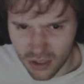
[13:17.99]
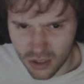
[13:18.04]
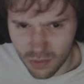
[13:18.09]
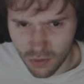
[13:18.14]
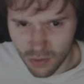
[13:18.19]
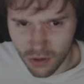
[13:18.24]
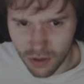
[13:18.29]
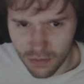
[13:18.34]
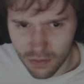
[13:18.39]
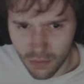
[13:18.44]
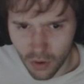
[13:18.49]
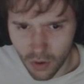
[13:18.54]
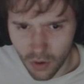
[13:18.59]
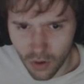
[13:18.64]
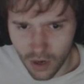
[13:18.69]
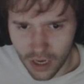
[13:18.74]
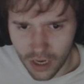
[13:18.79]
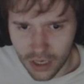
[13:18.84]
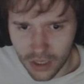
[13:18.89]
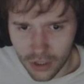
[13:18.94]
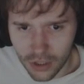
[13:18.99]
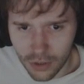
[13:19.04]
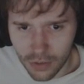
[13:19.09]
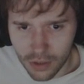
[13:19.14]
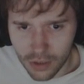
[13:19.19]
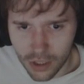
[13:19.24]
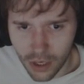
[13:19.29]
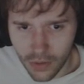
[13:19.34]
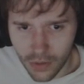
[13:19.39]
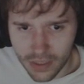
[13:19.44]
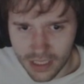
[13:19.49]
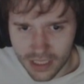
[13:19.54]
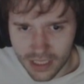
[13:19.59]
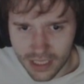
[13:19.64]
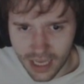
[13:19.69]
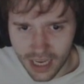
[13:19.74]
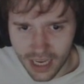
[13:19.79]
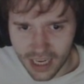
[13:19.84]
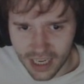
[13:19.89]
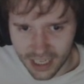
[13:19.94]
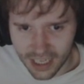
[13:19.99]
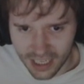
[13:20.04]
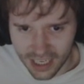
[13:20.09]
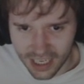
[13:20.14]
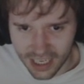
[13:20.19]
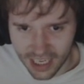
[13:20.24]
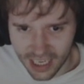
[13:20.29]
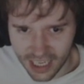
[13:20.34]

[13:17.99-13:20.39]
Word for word: Just one more and you will go insane.